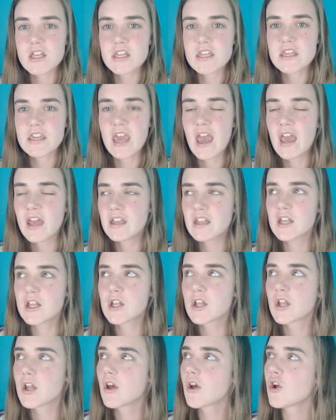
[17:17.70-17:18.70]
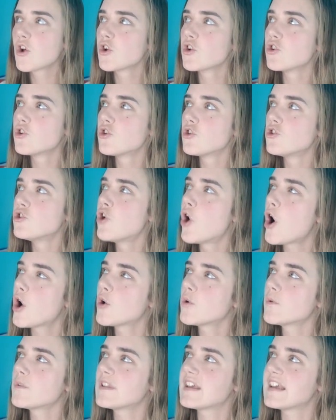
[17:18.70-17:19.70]
Kenin not
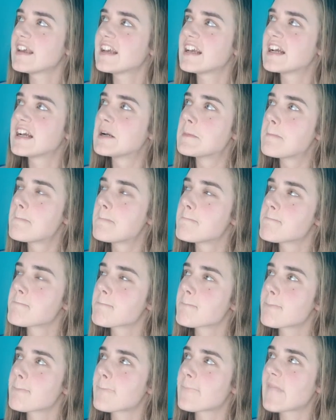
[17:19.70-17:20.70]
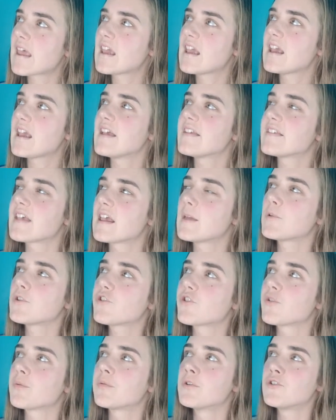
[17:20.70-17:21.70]
only is able
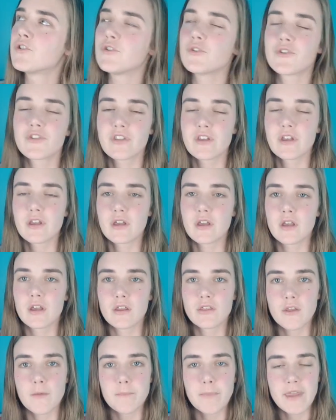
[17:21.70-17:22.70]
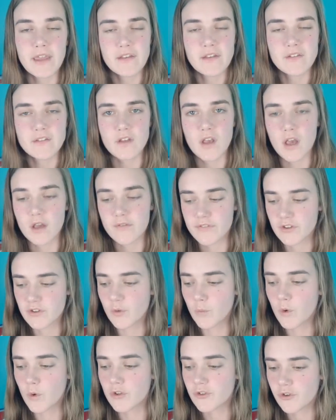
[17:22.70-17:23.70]
to produce the big serves and
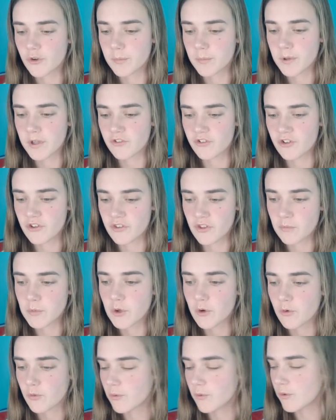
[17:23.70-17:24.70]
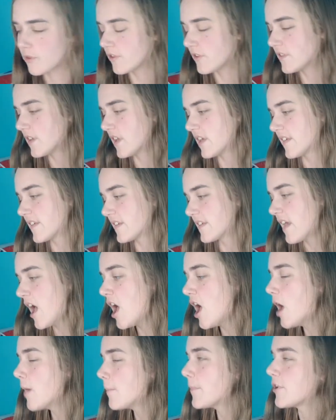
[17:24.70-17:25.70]
the 1-2 punches that Muguruza does,
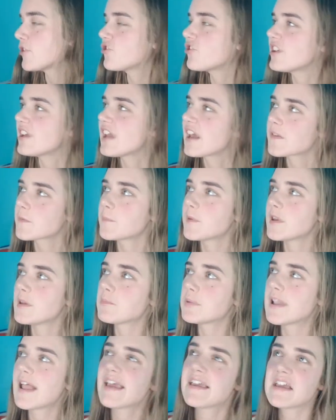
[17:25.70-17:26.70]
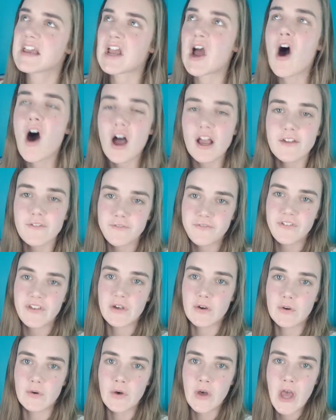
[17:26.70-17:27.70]
but she has been playing, I
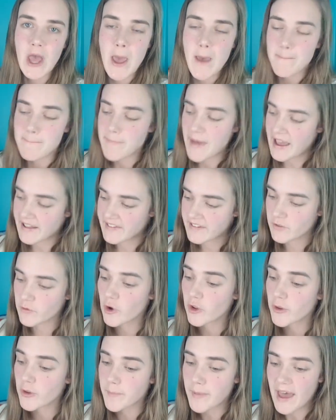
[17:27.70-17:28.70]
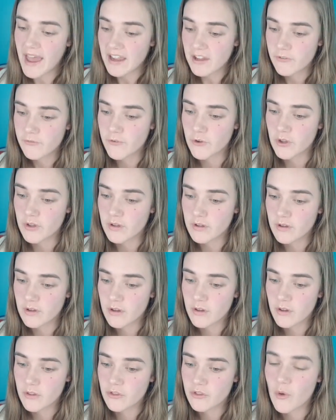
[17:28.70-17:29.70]
feel, better on the back foot
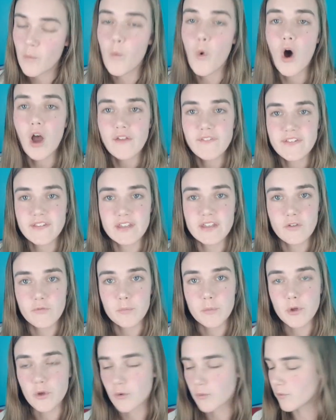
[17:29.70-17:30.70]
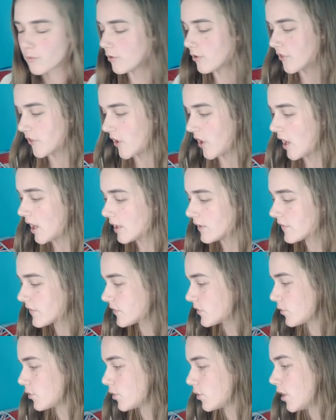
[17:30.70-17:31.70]
than what I've seen of Muguruza. I
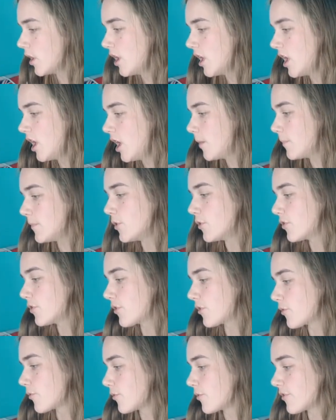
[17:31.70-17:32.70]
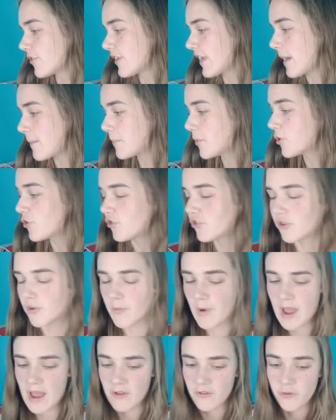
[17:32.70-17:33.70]
saw Muguruza get pushed
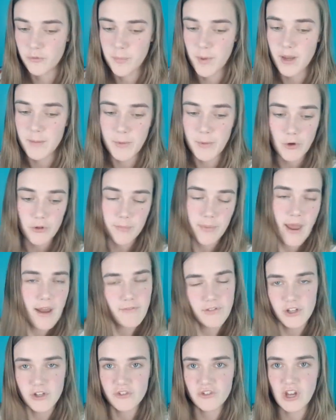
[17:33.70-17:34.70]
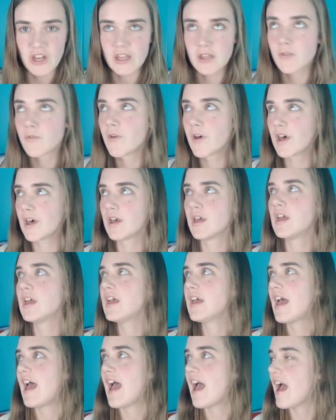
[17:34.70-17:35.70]
around by both Pavlyuchenkova
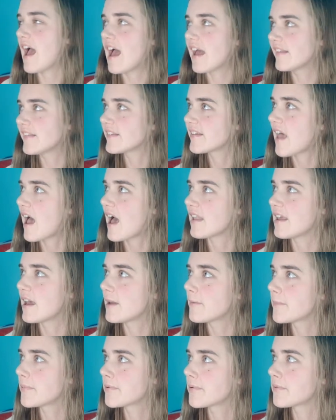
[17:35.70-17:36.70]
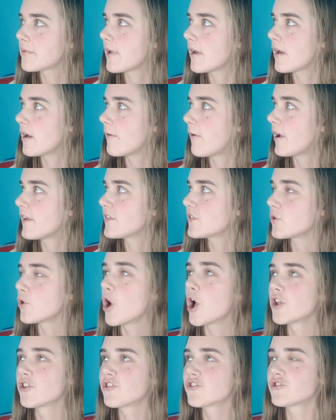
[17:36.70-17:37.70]
and Halep. I saw
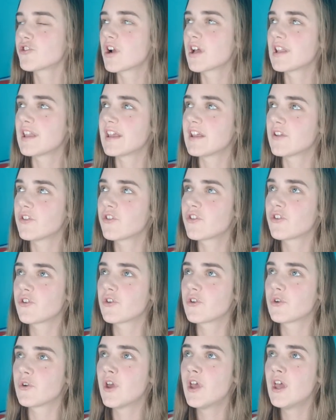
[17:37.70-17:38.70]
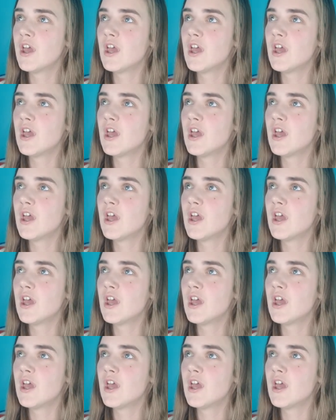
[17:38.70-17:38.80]
her struggling to